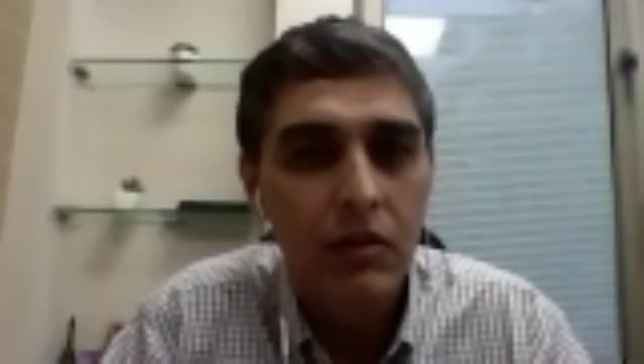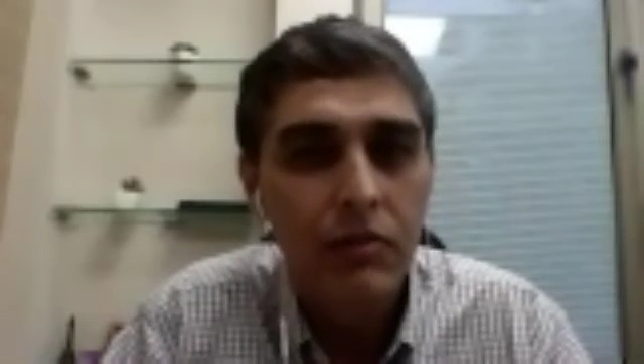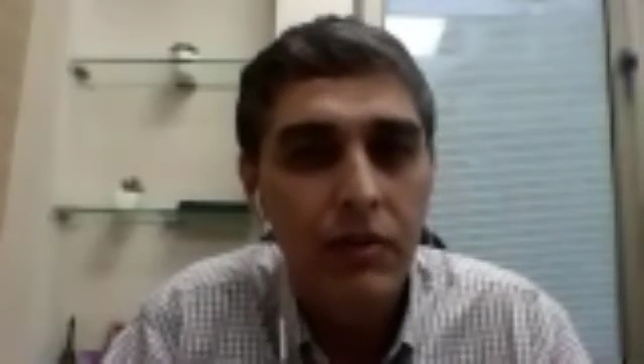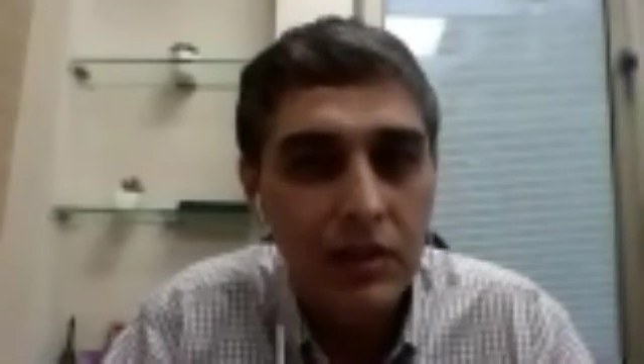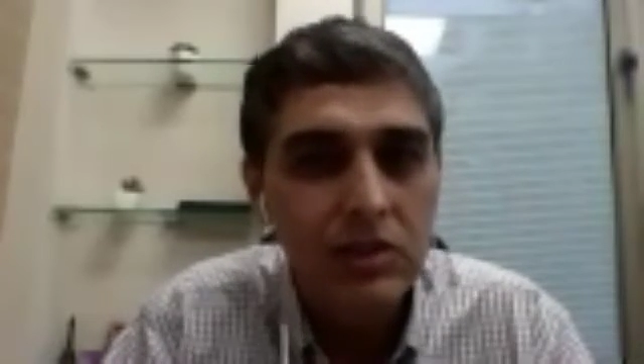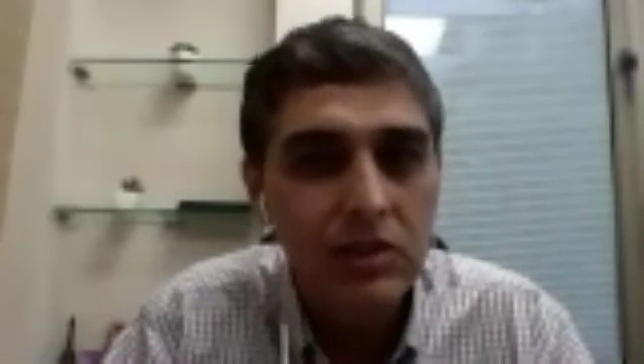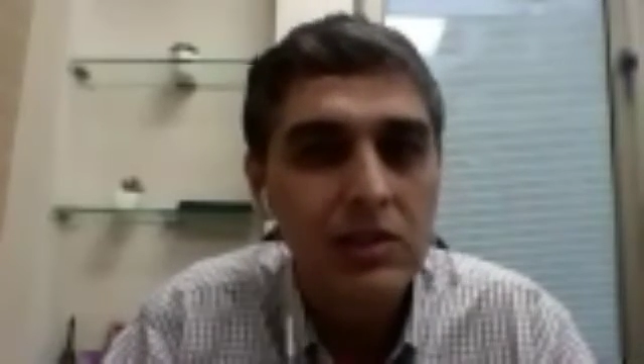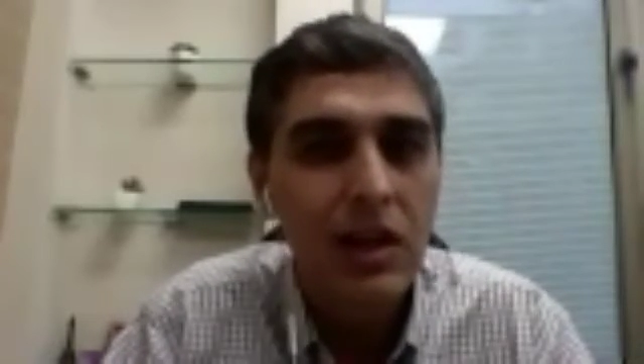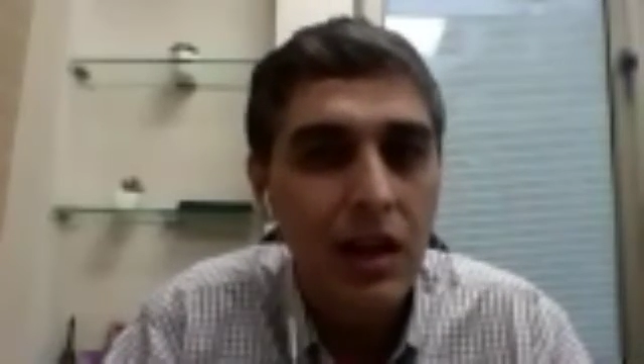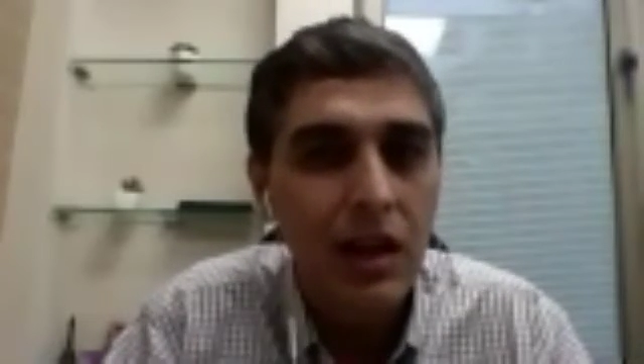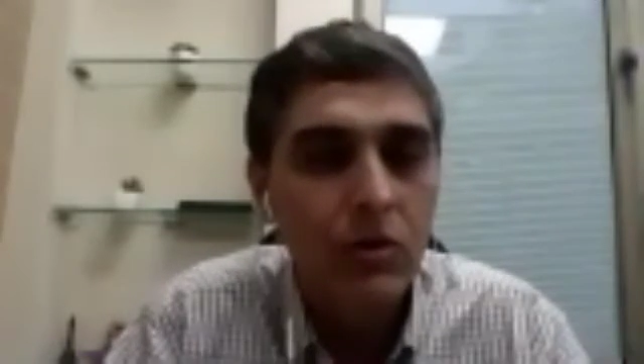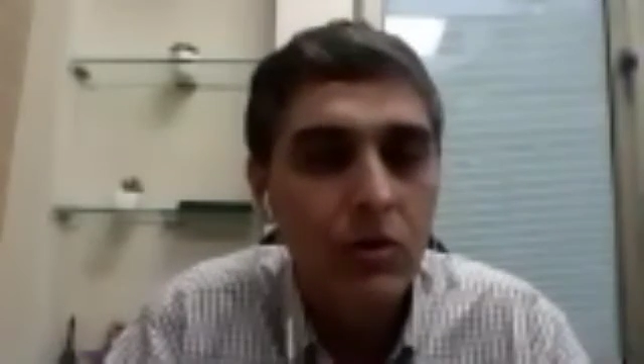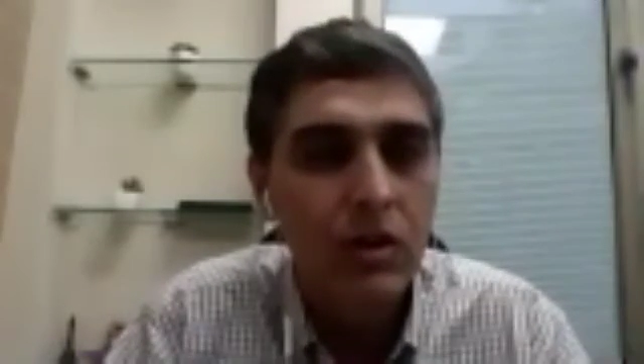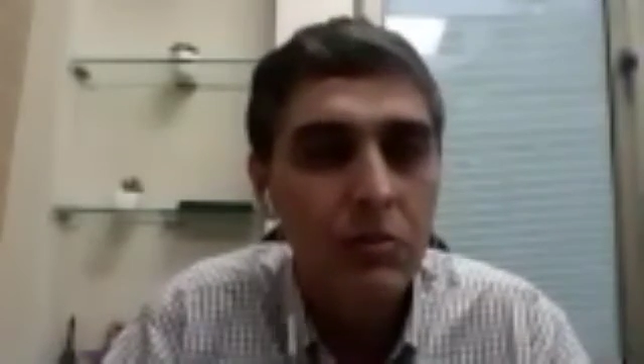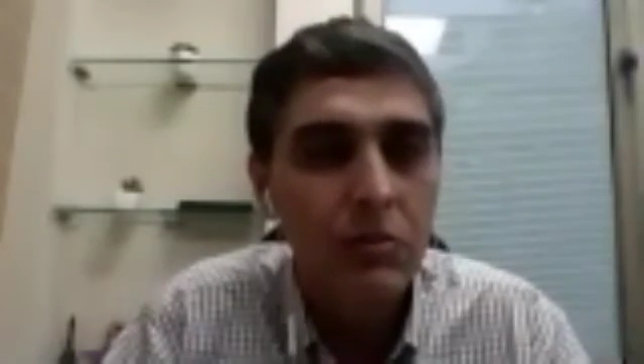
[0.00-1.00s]
functional
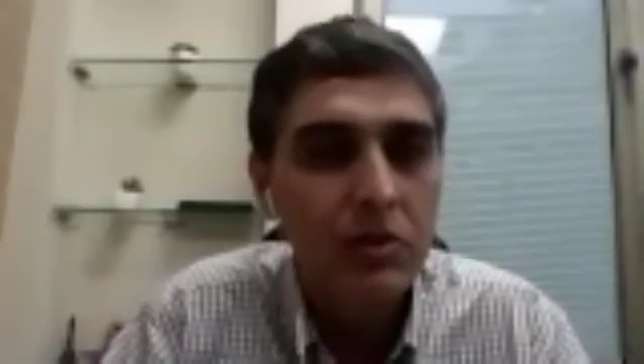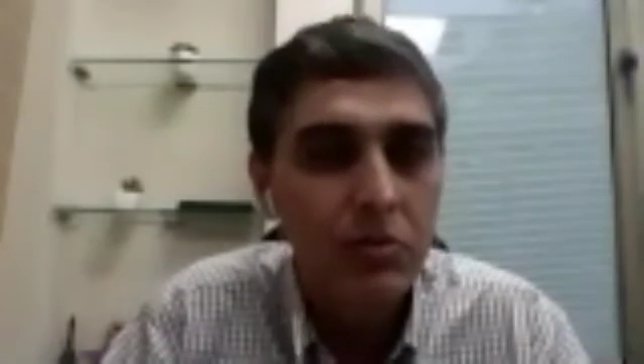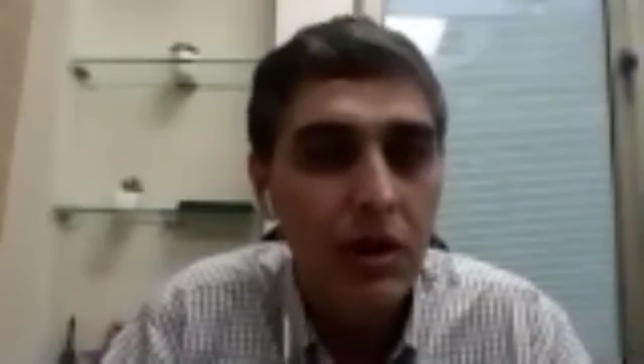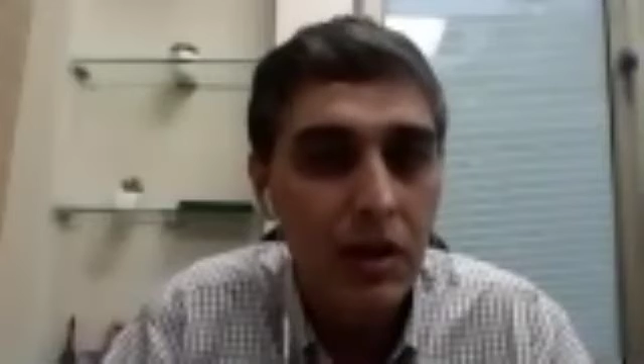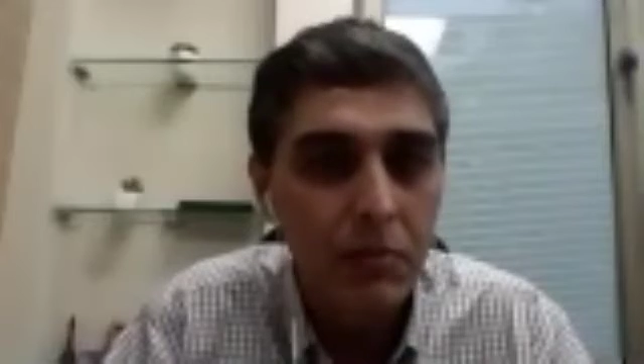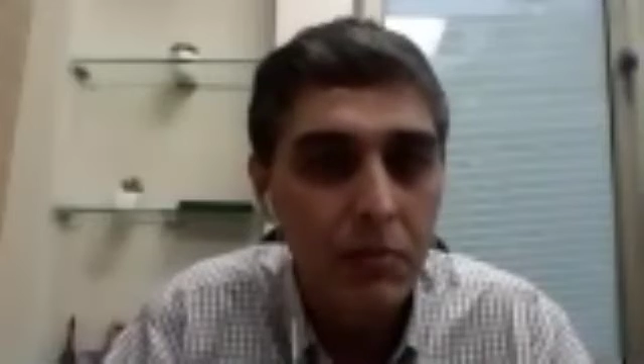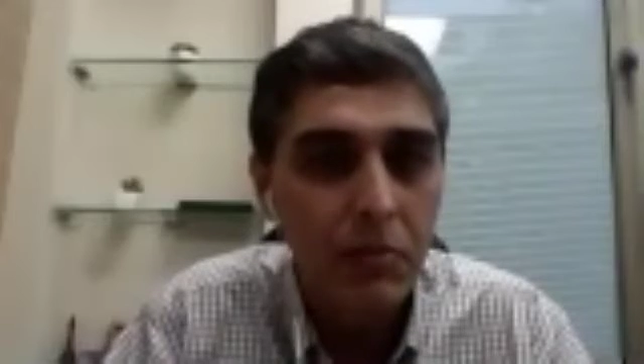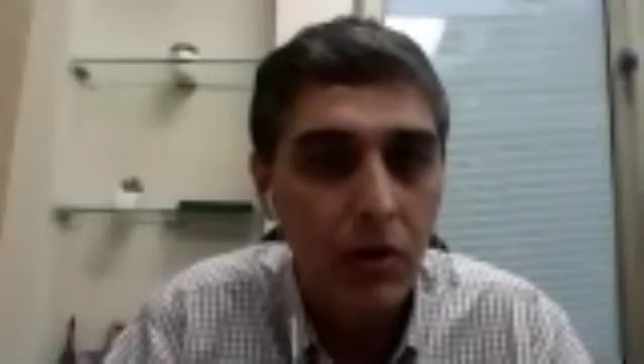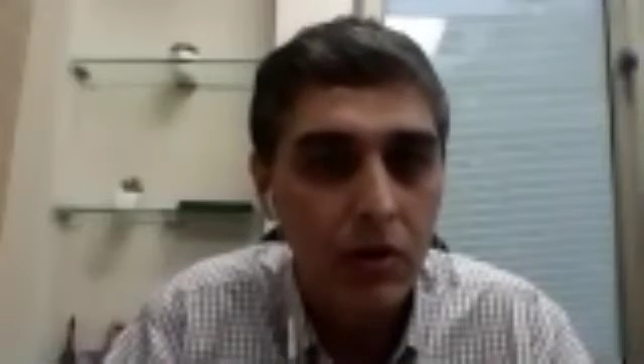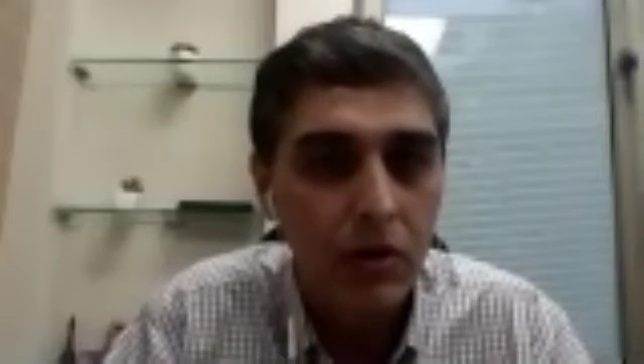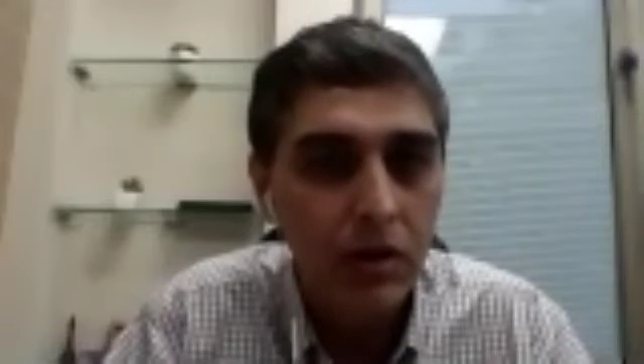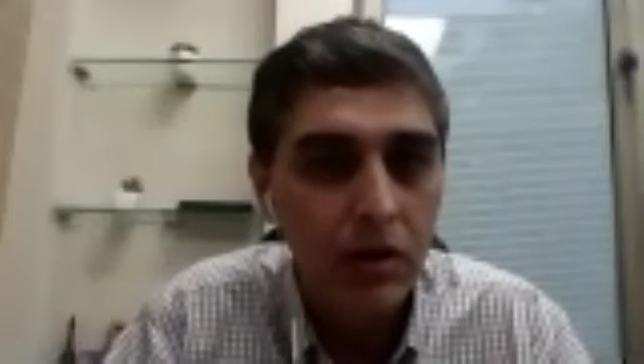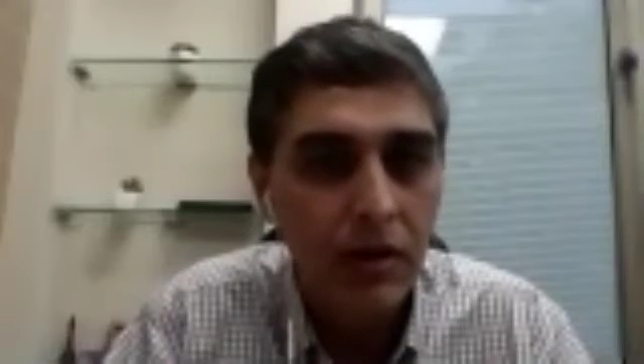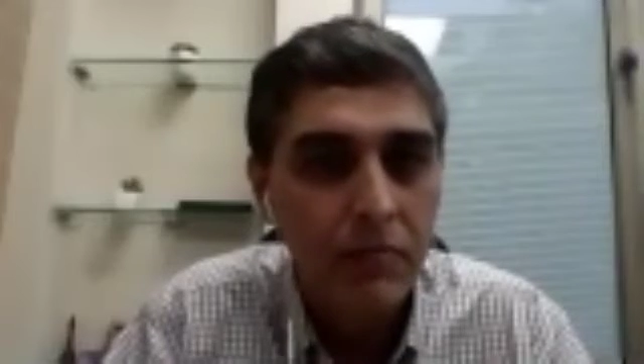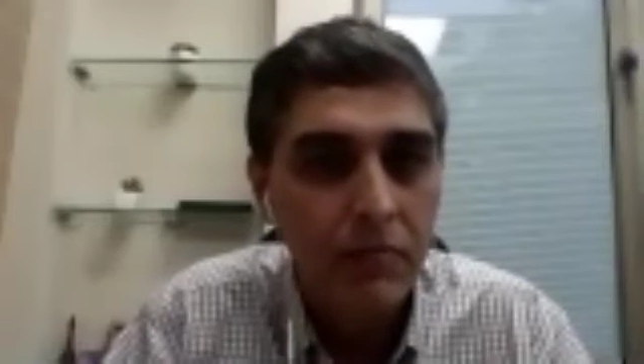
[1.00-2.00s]
outcome is very
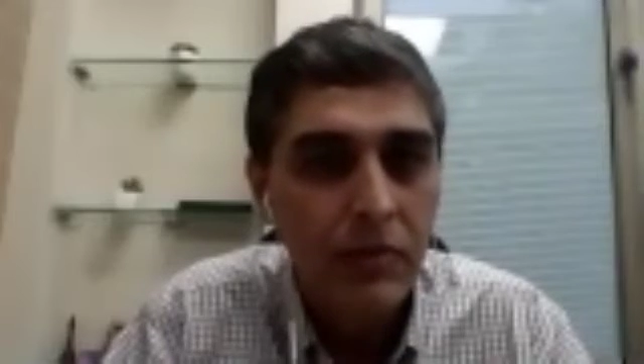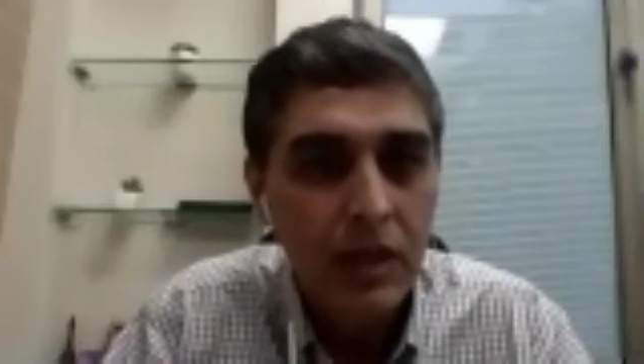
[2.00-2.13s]
important.